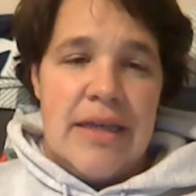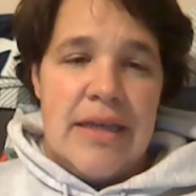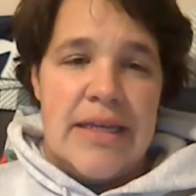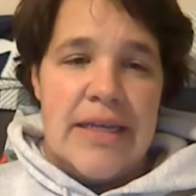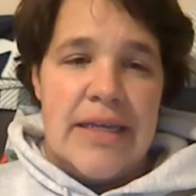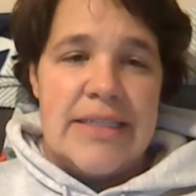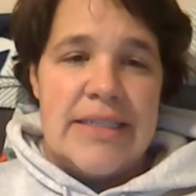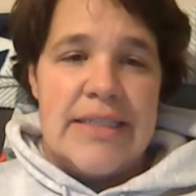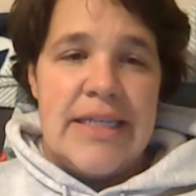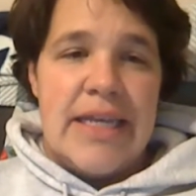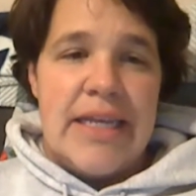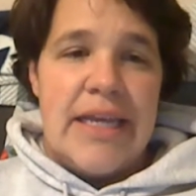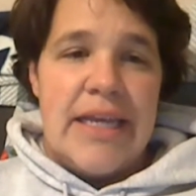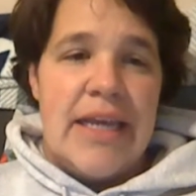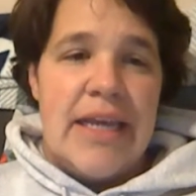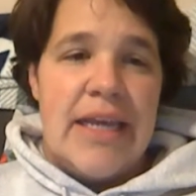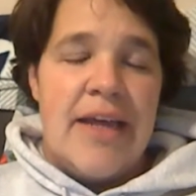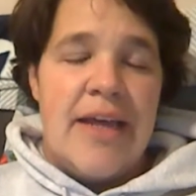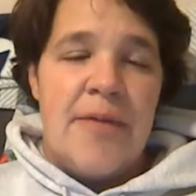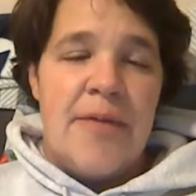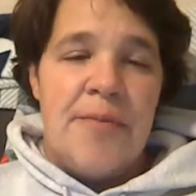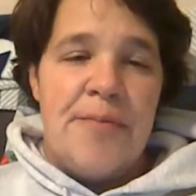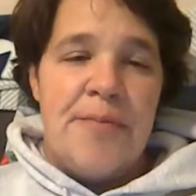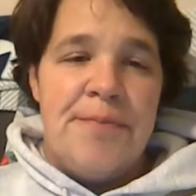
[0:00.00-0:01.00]
let's see.
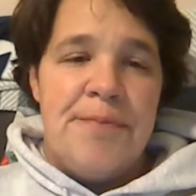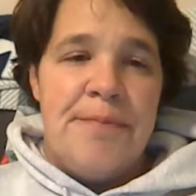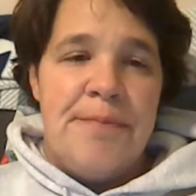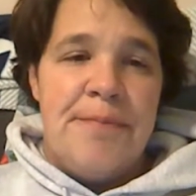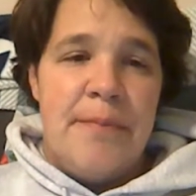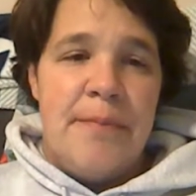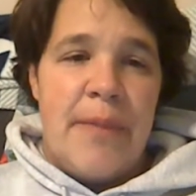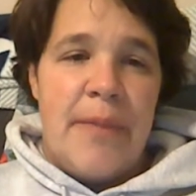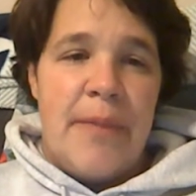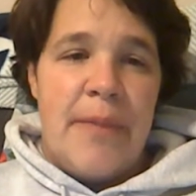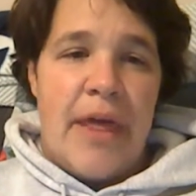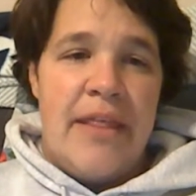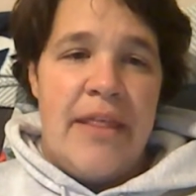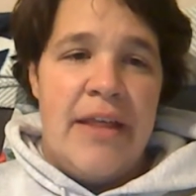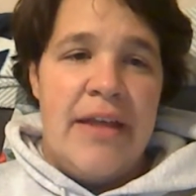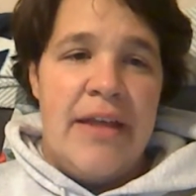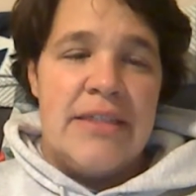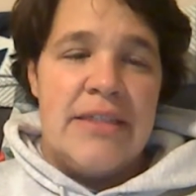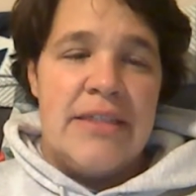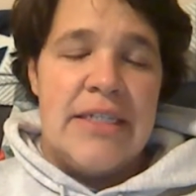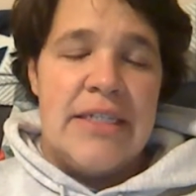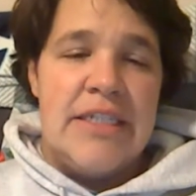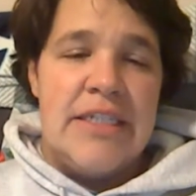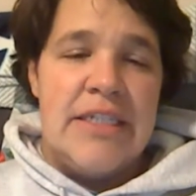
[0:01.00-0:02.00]
I
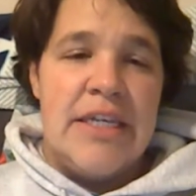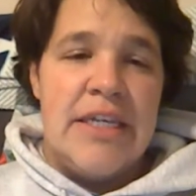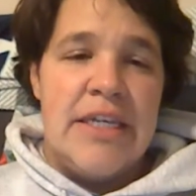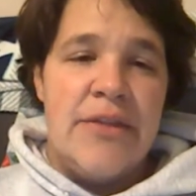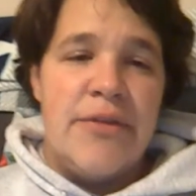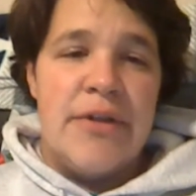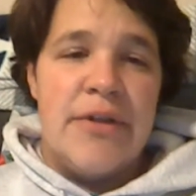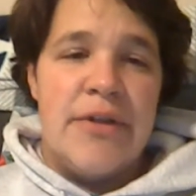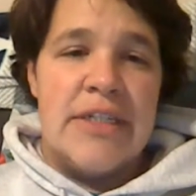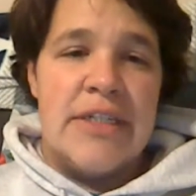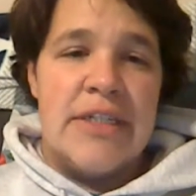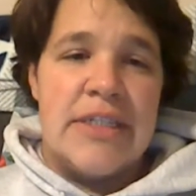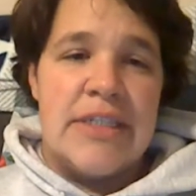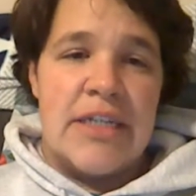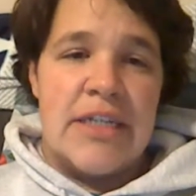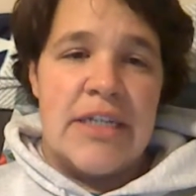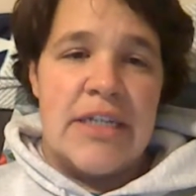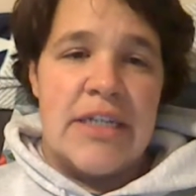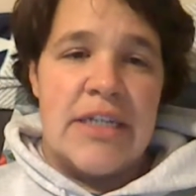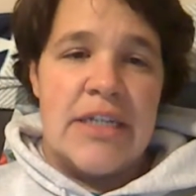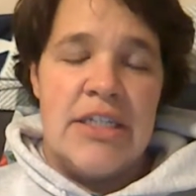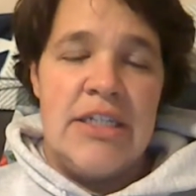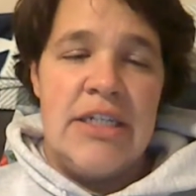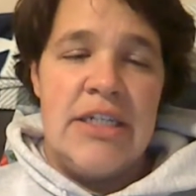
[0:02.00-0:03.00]
think teaching through
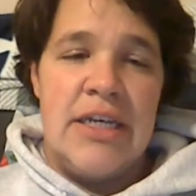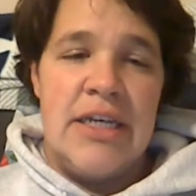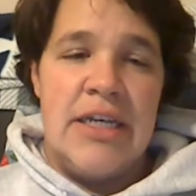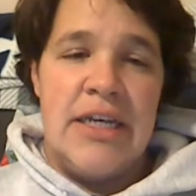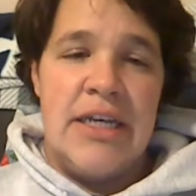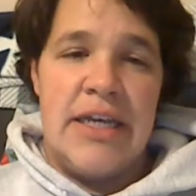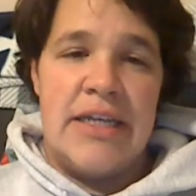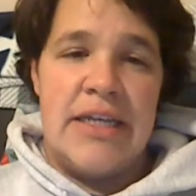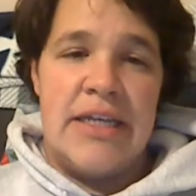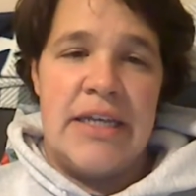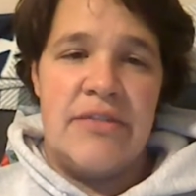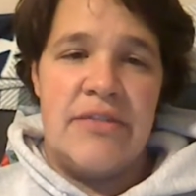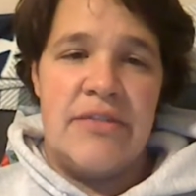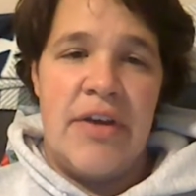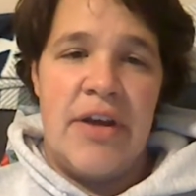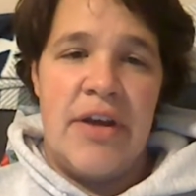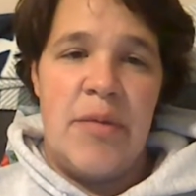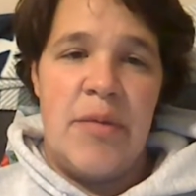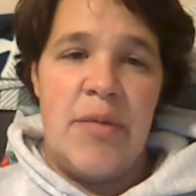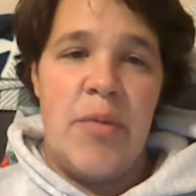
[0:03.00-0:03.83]
discussion is very